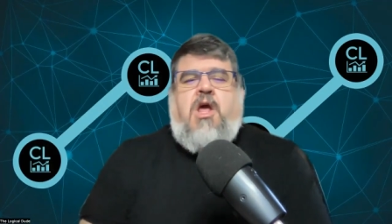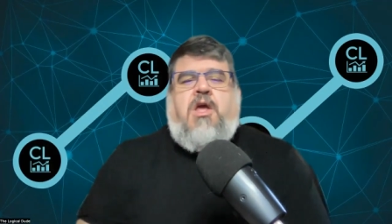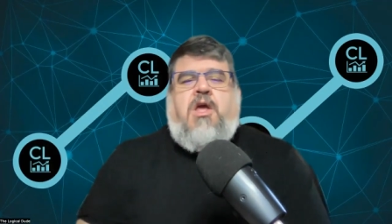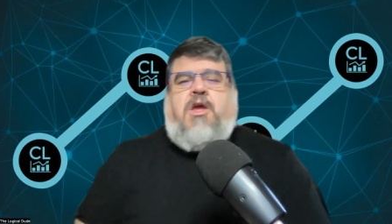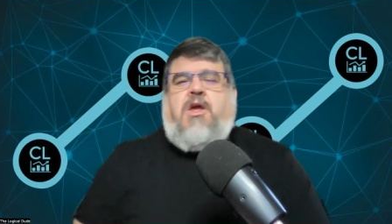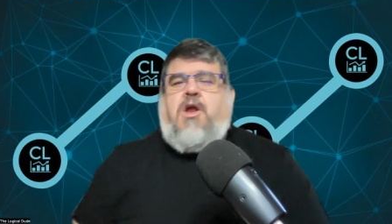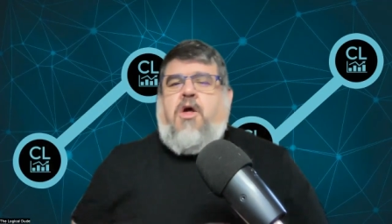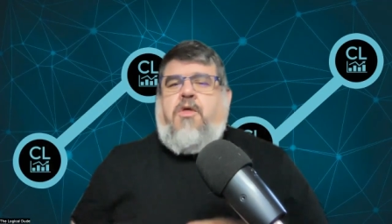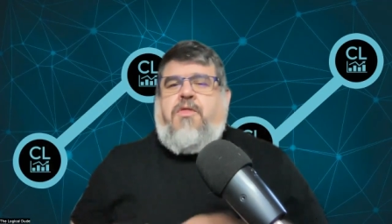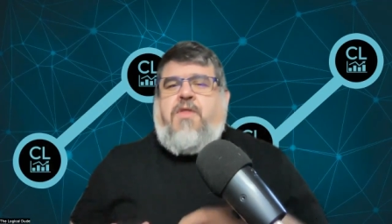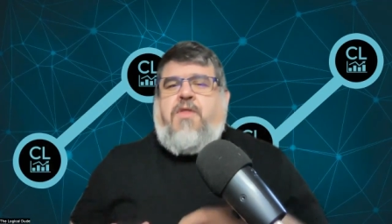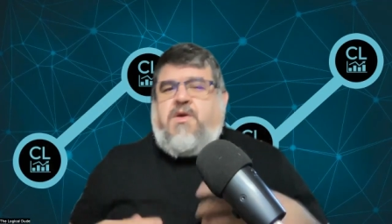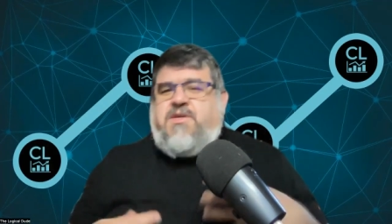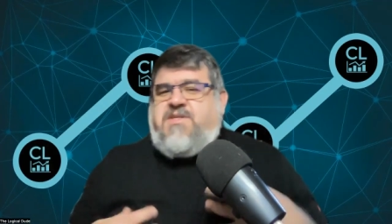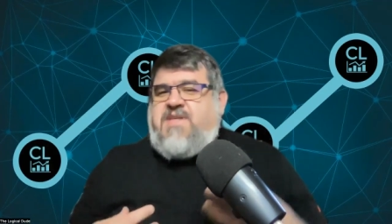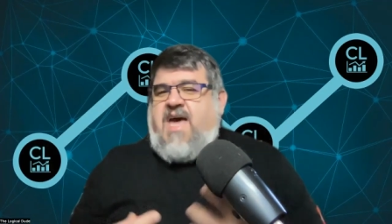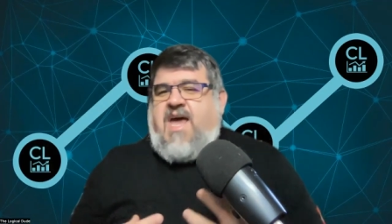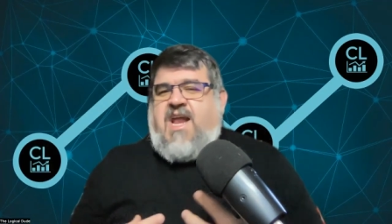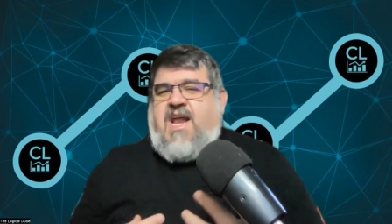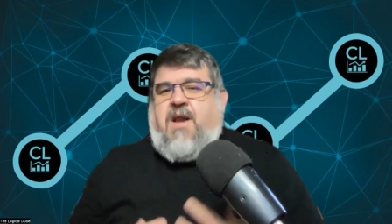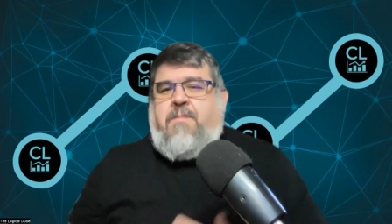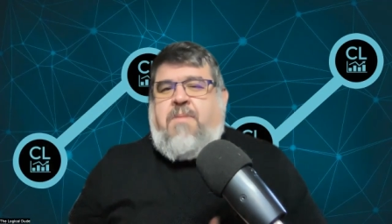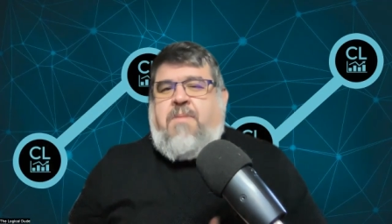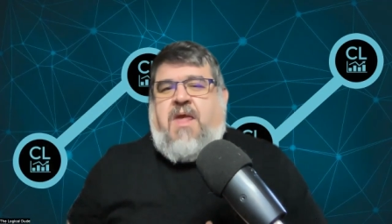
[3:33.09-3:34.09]
Those
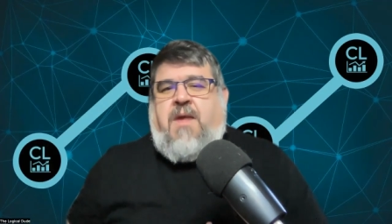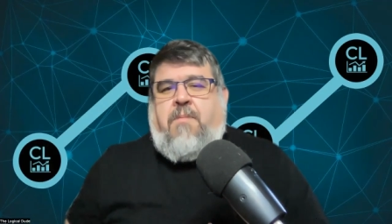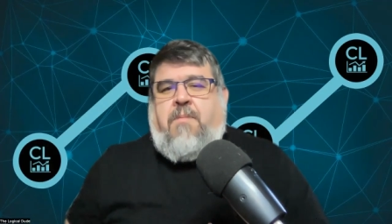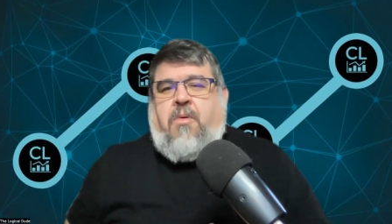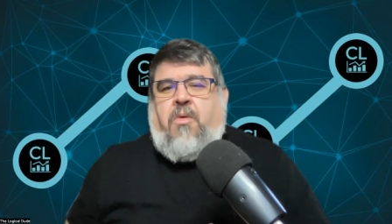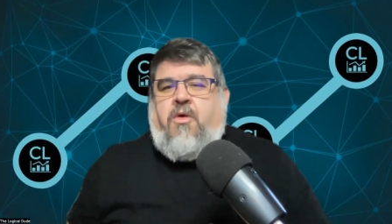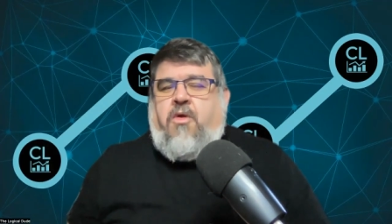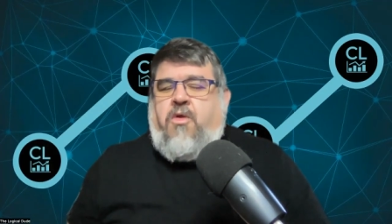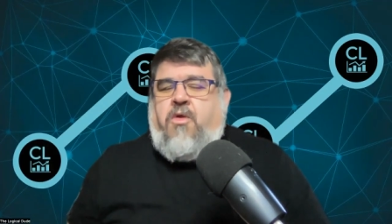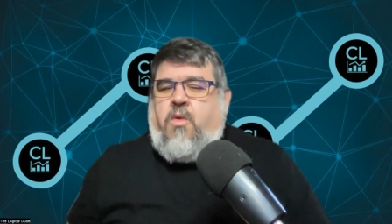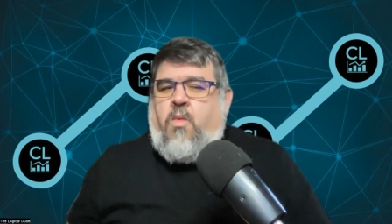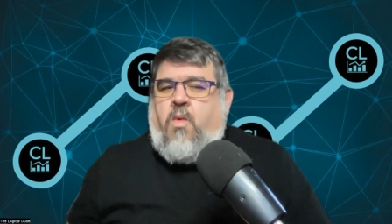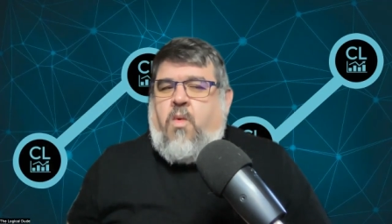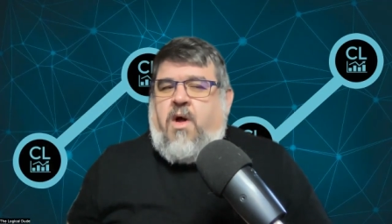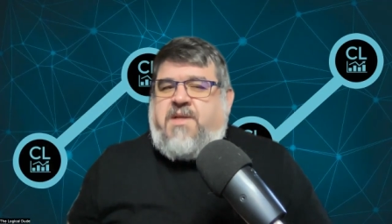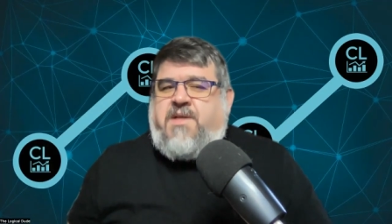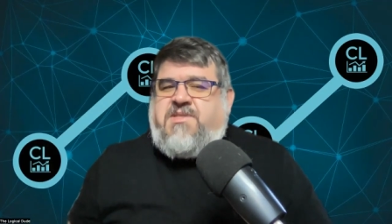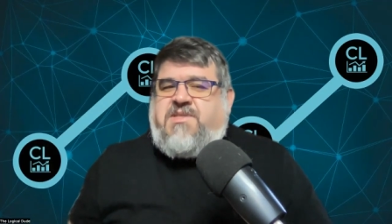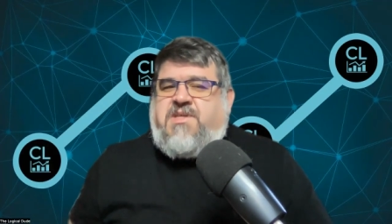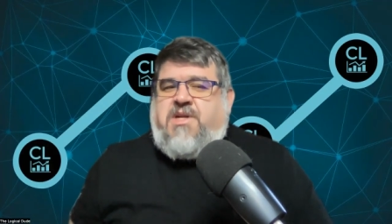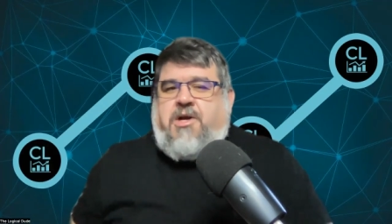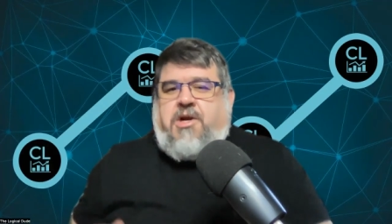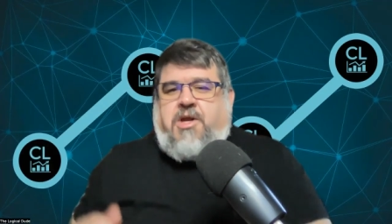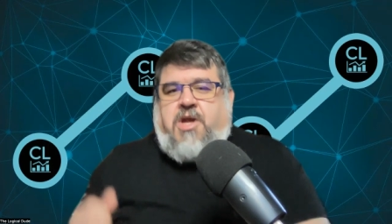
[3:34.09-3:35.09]
kind of people are the
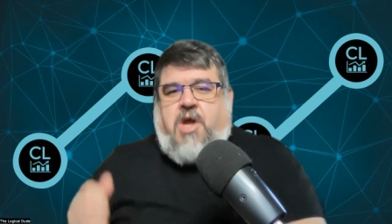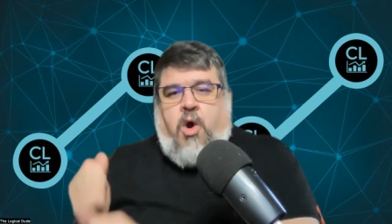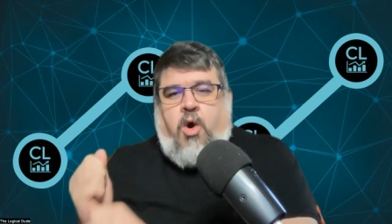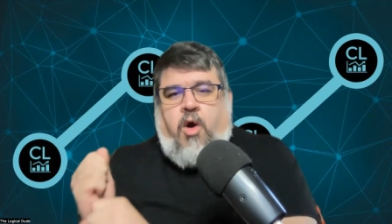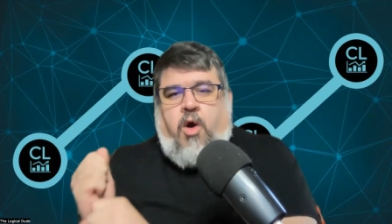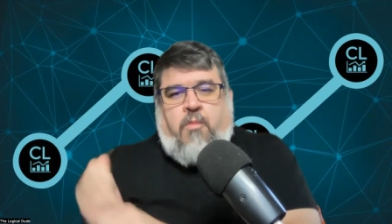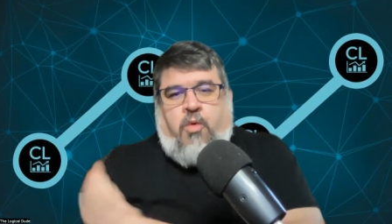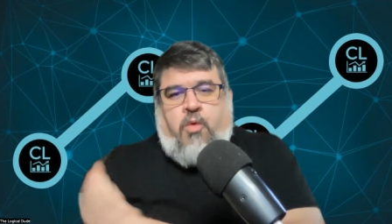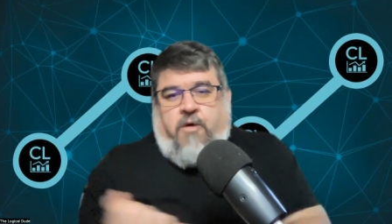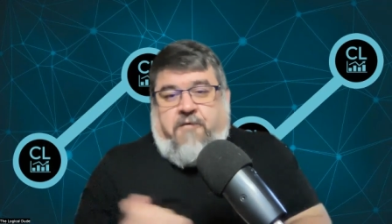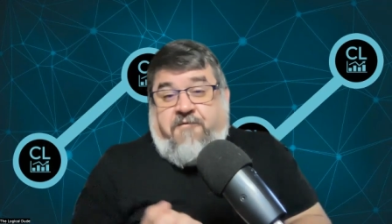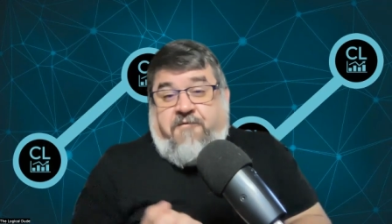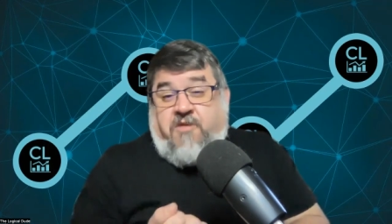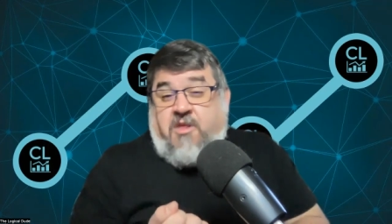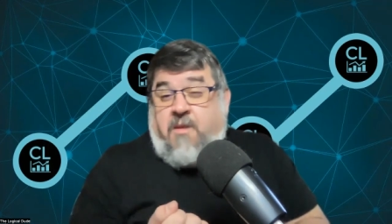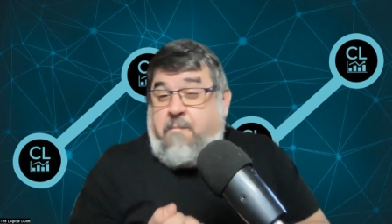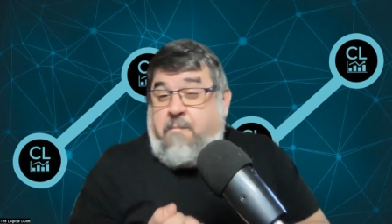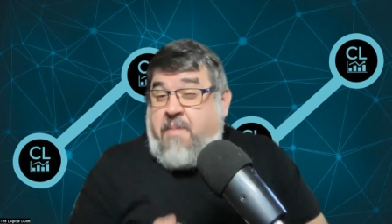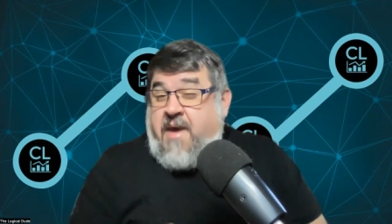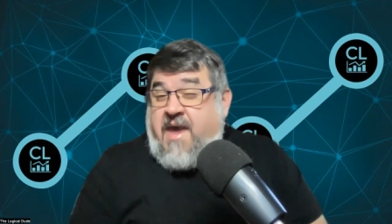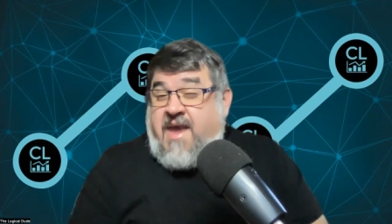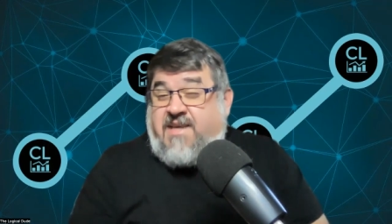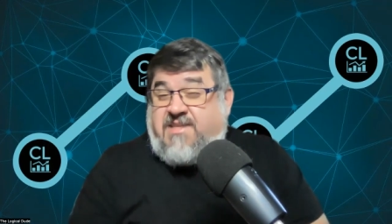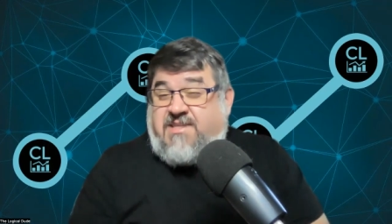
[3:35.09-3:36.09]
ones that are going more for the
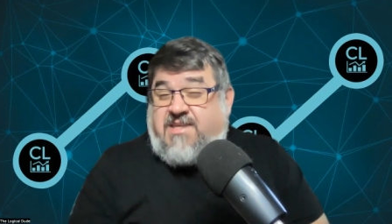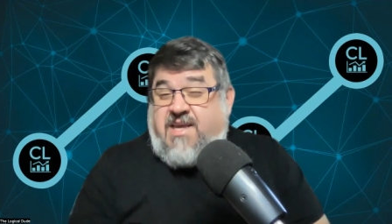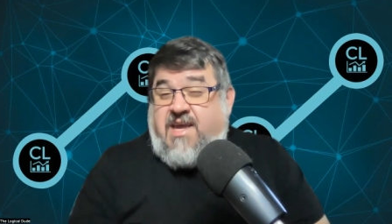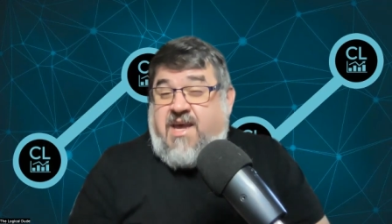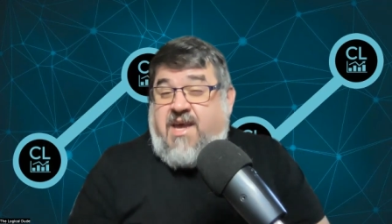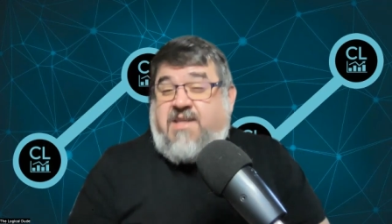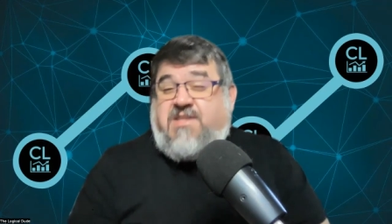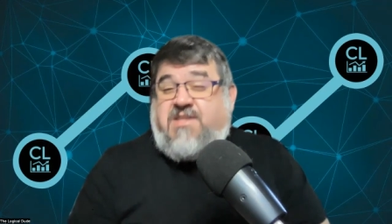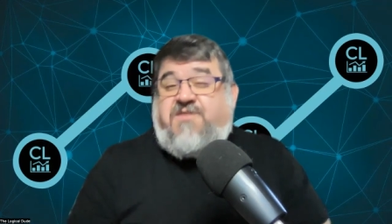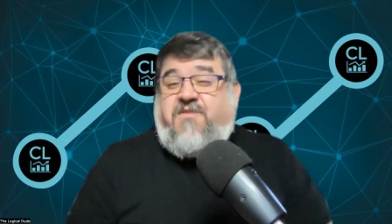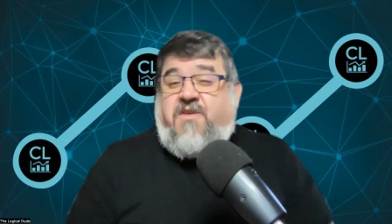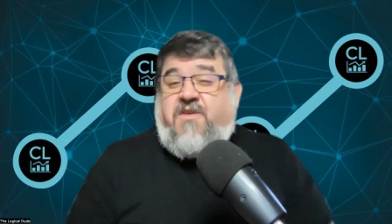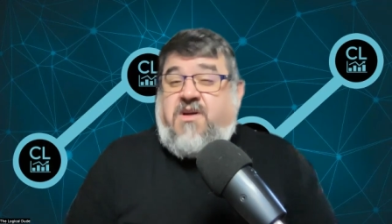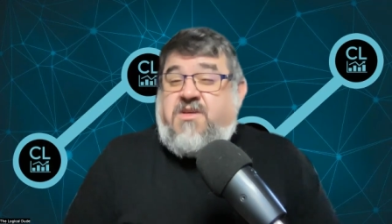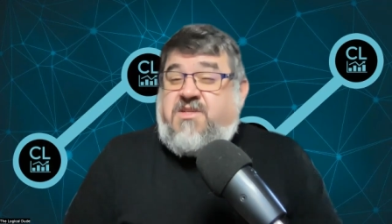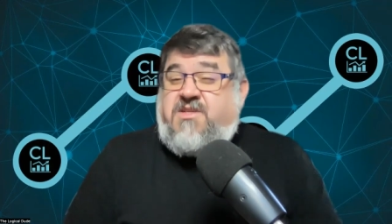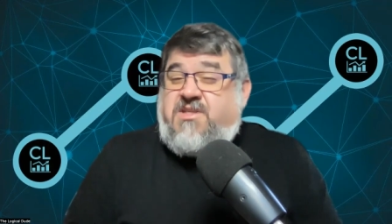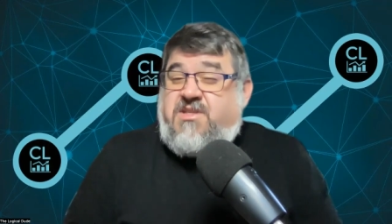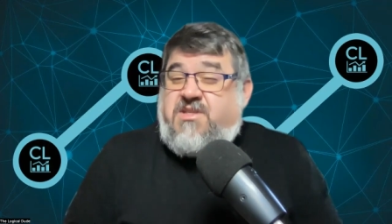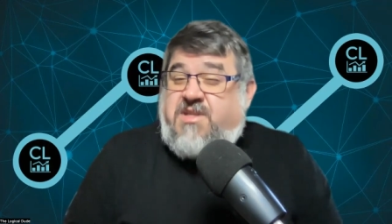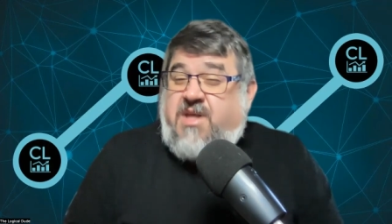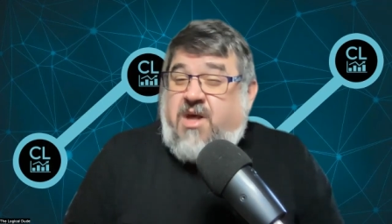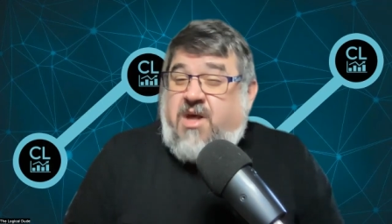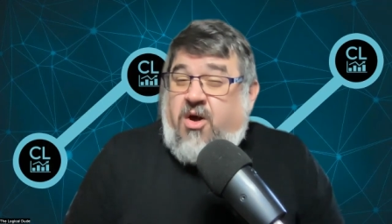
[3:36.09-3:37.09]
base hits
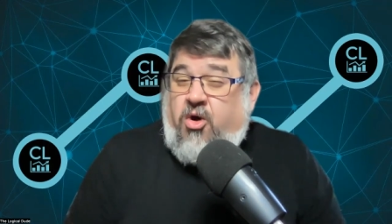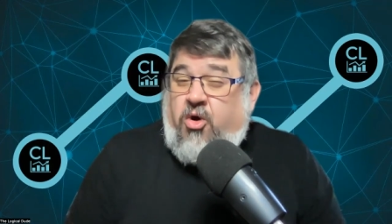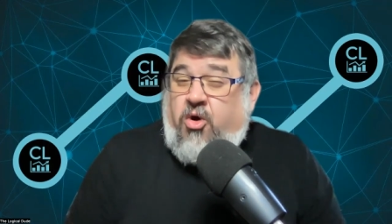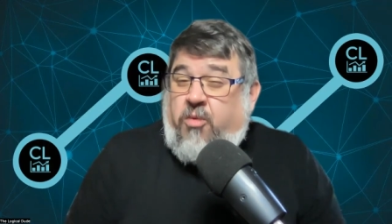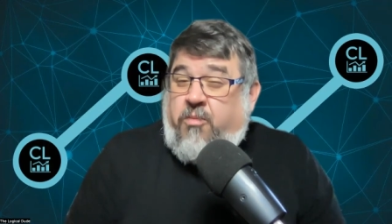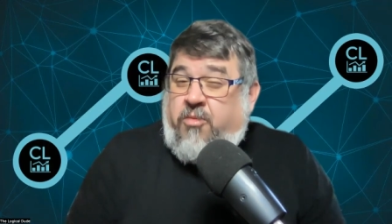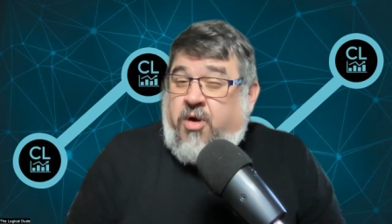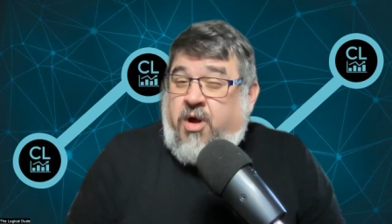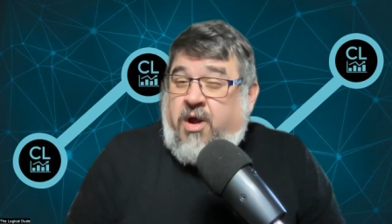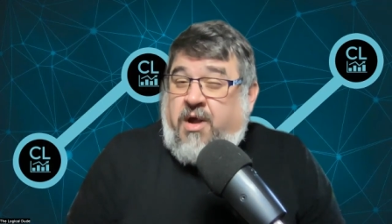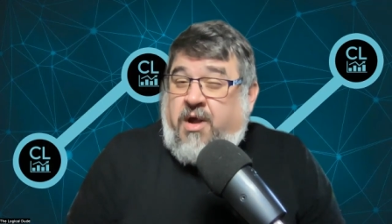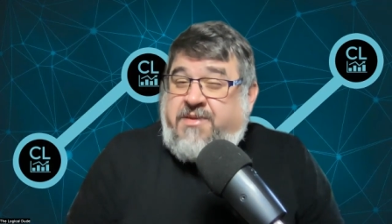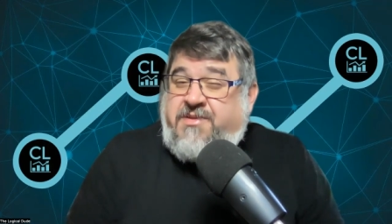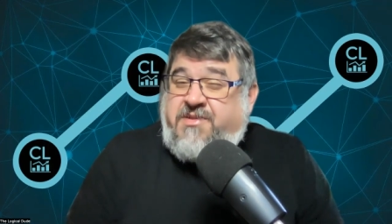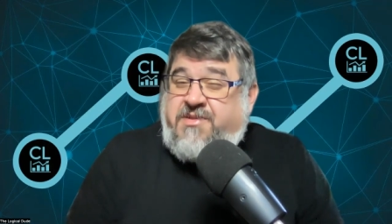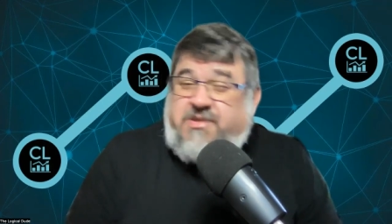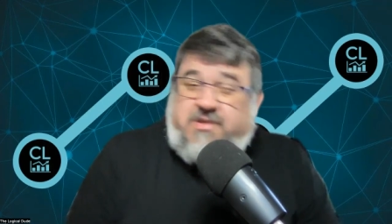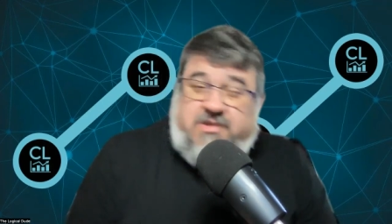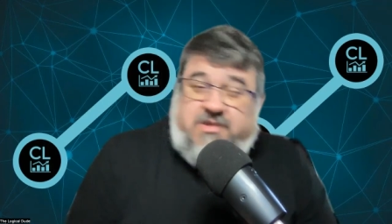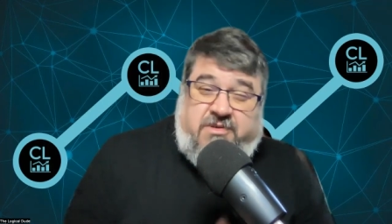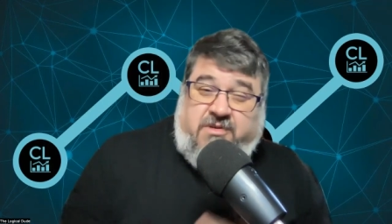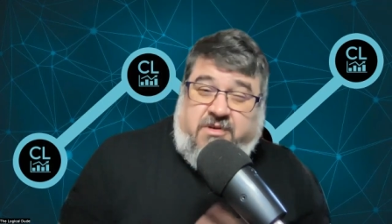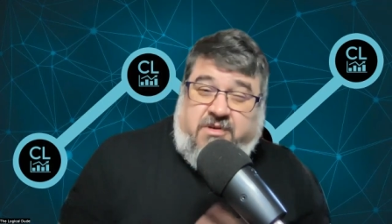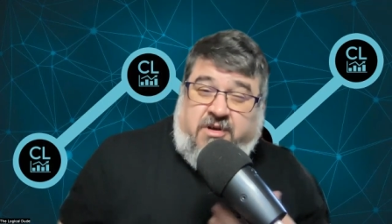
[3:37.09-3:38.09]
versus the home runs,